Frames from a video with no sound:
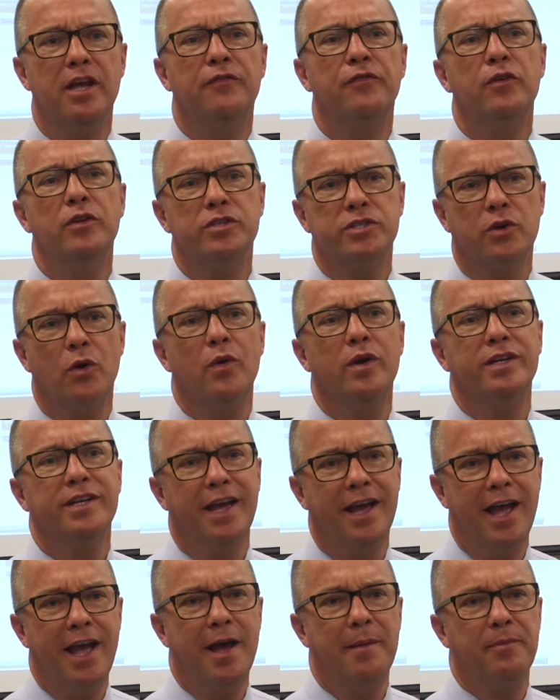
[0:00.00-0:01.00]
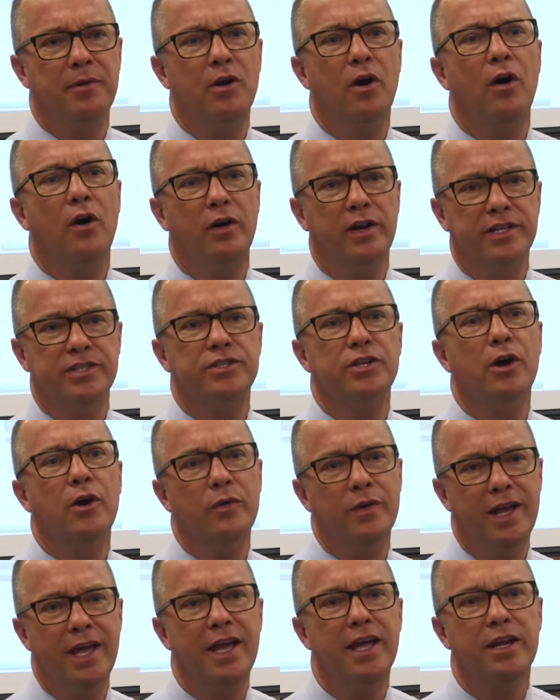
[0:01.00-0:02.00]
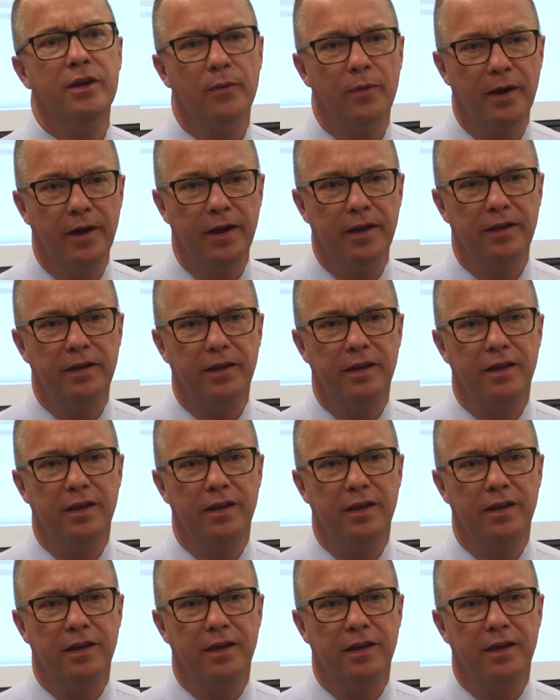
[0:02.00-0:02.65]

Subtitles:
if it's going to happen on its own anyway?